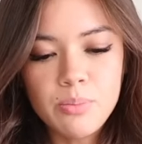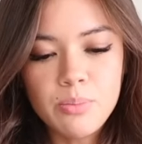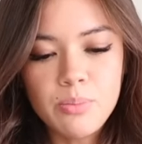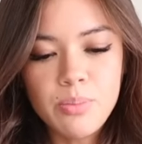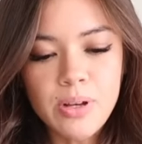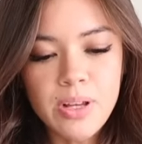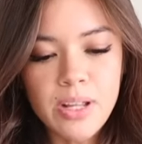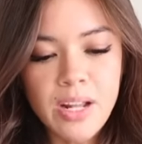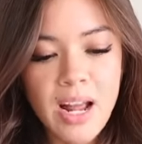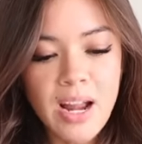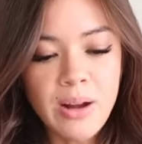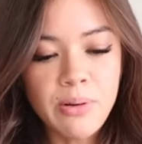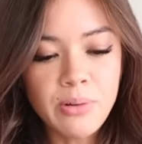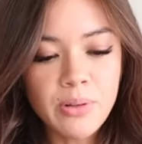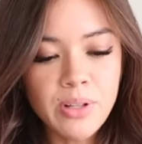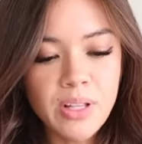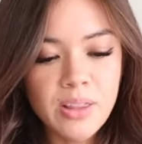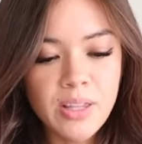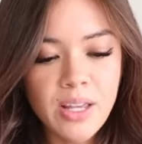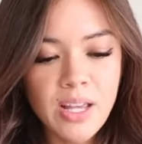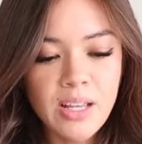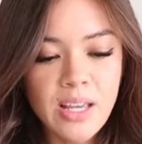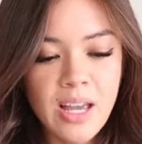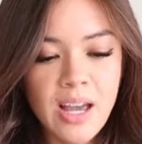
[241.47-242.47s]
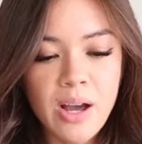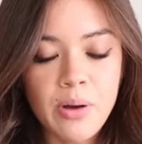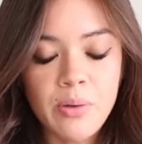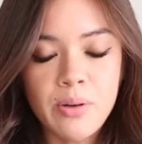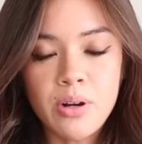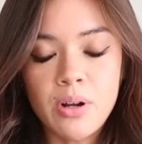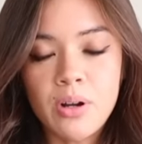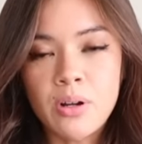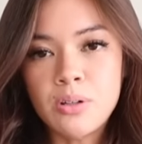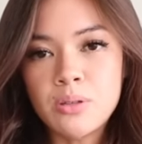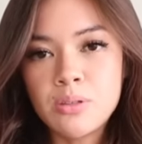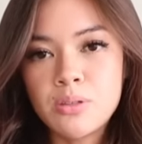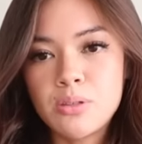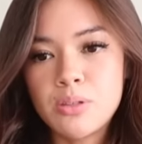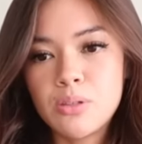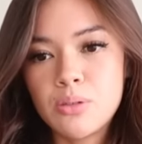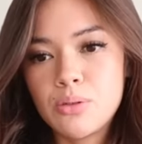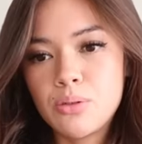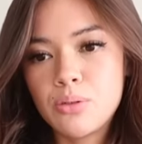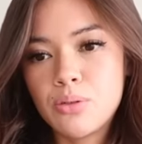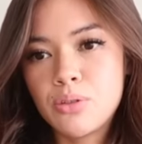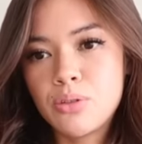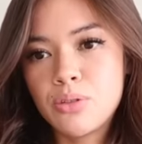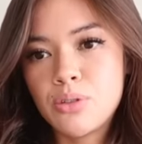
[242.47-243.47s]
But I really like how it
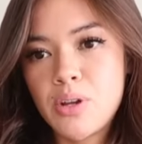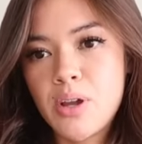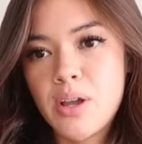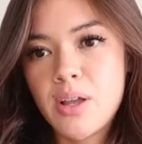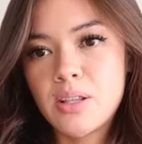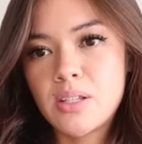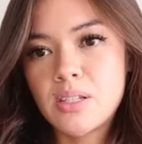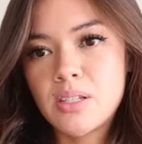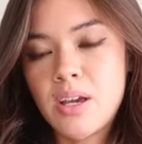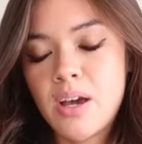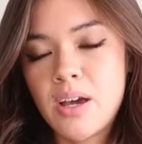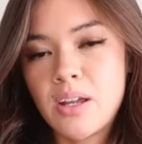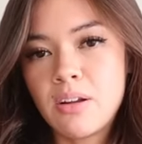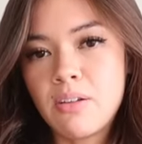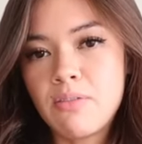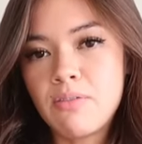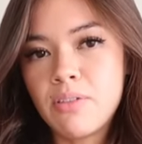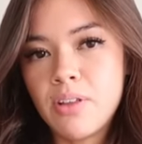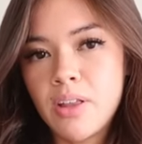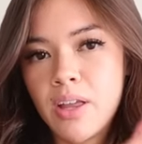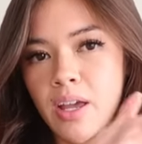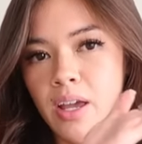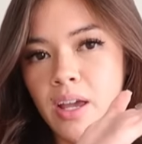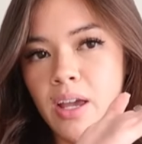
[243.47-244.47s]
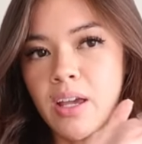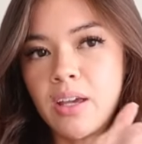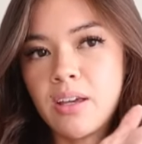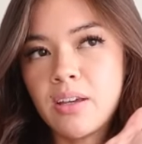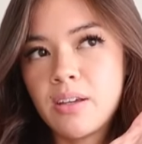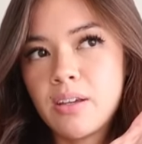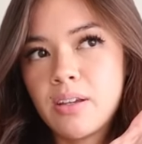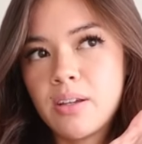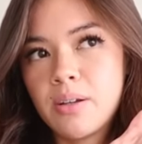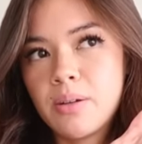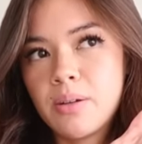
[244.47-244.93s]
also creates kind of like